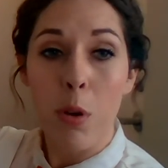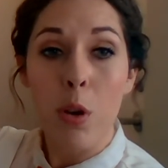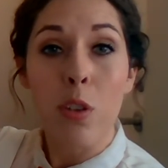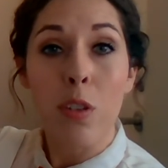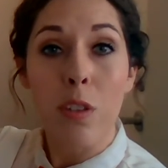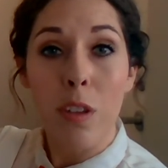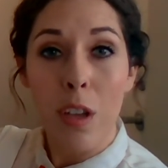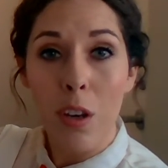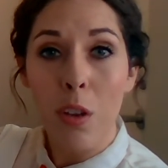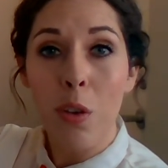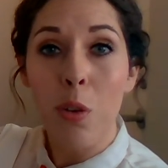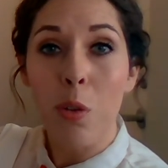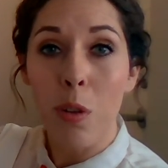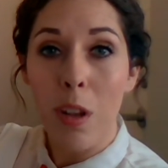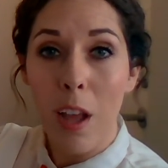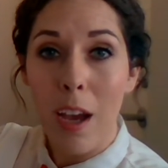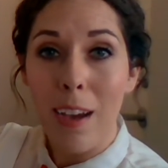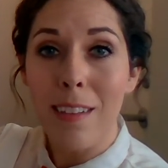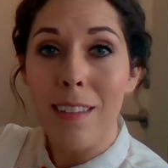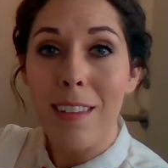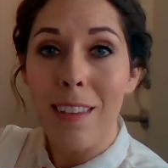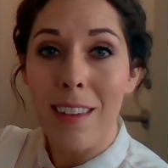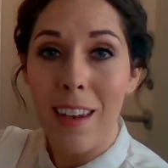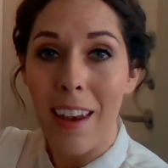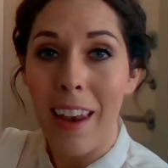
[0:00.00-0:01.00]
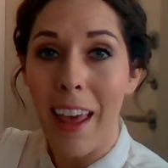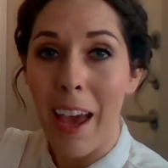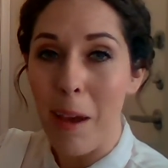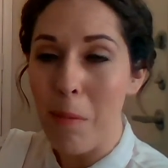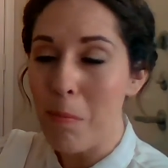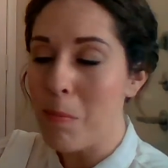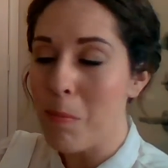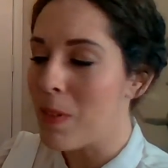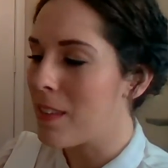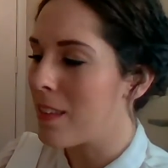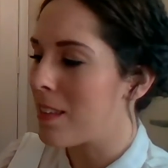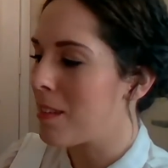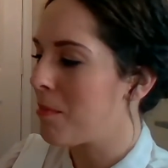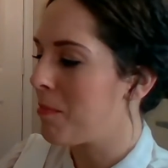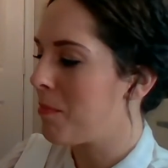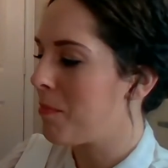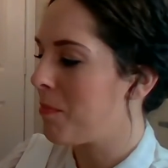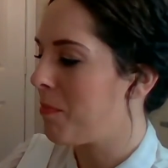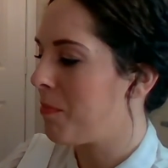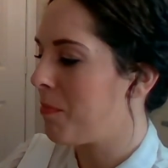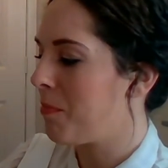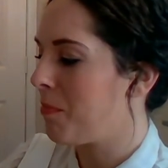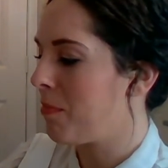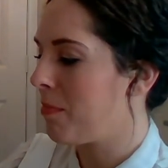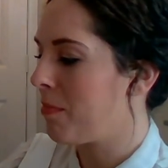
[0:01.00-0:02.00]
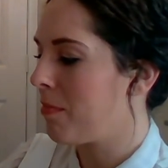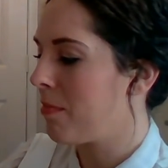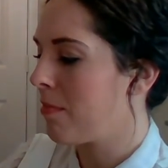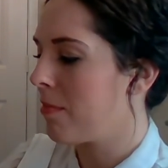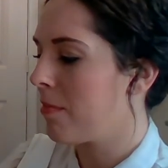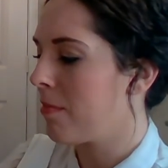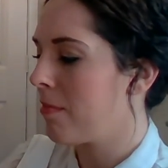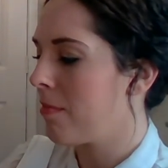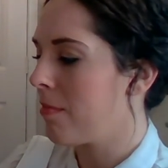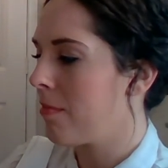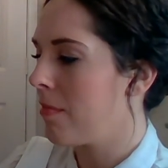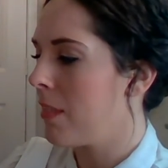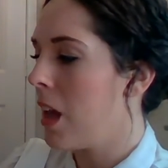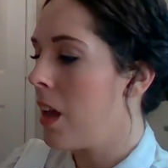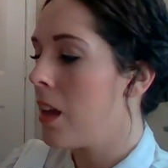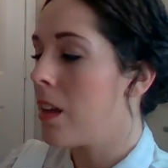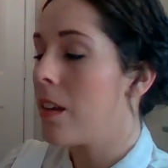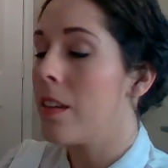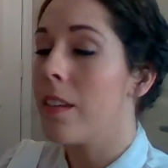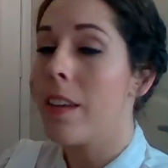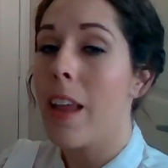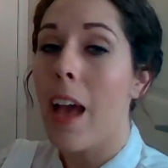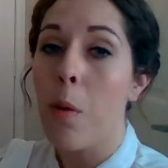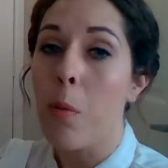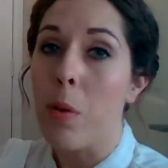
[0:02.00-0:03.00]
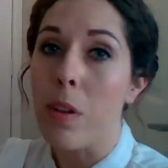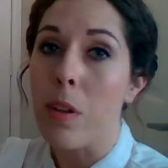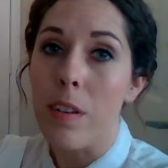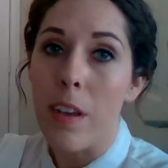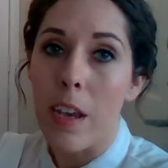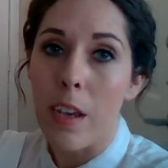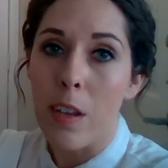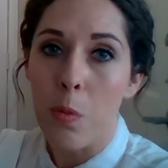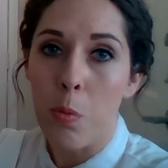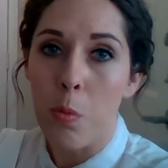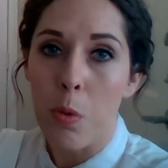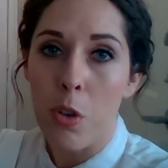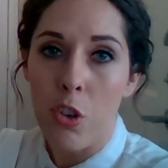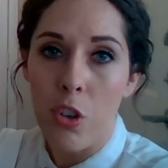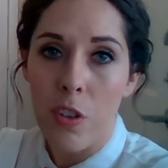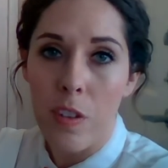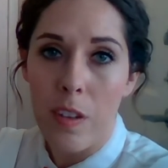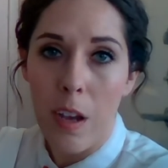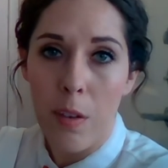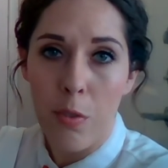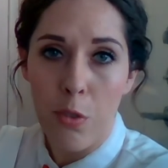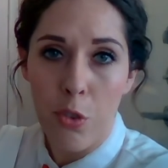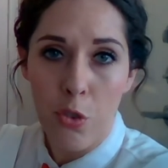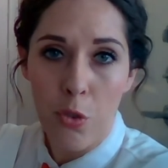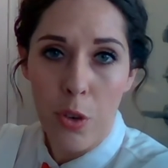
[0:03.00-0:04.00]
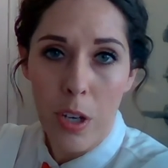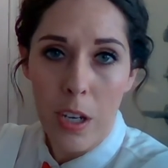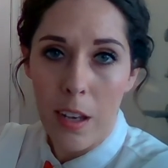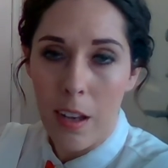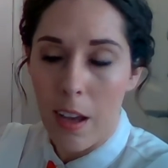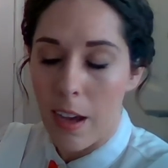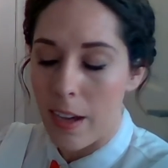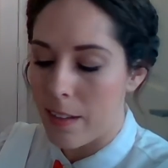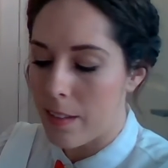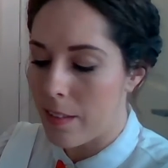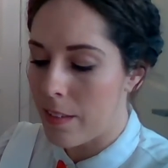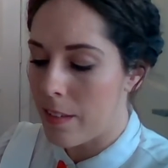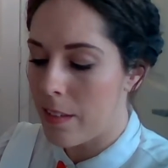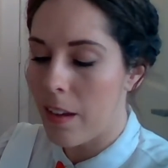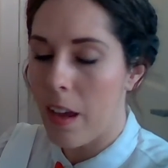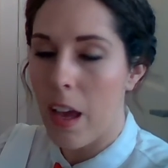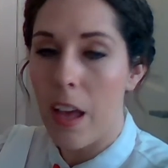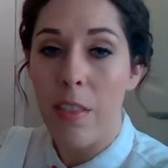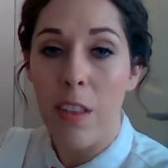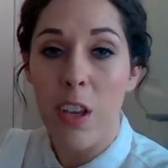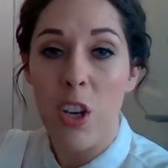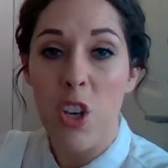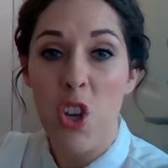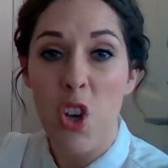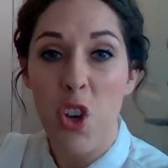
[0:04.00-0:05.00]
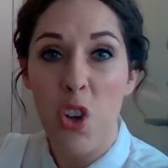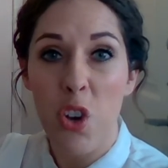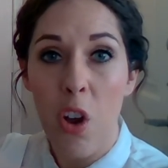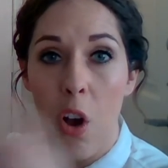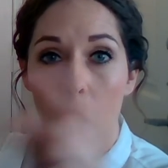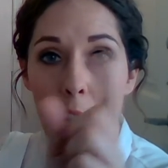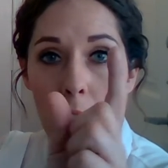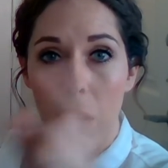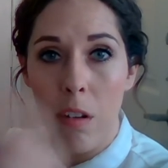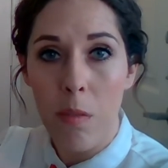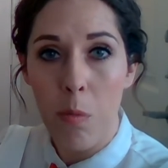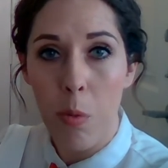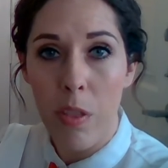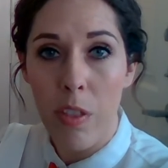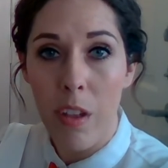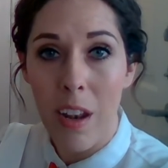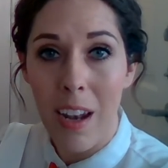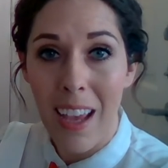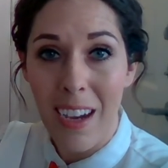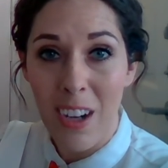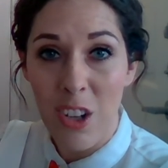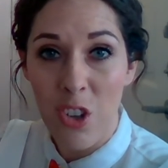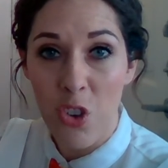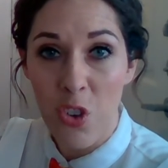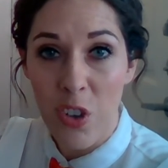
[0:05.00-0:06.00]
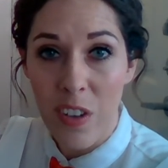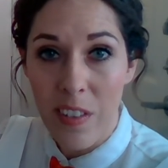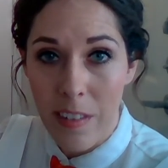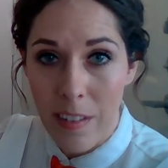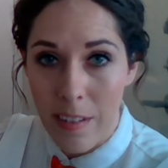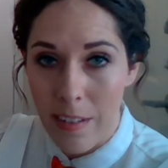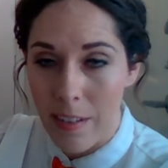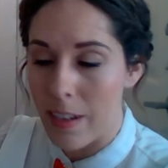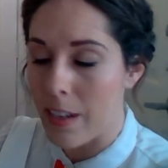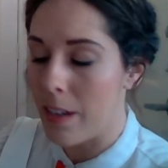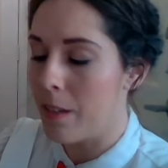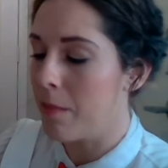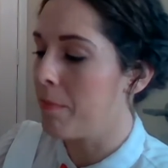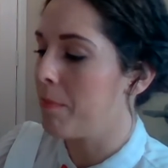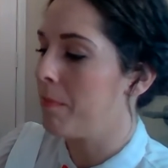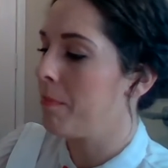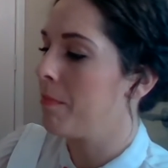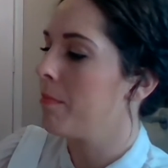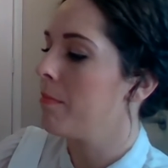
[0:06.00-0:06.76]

Person who lights lamps. Nowadays, we just have streetlights and they turn on with electricity.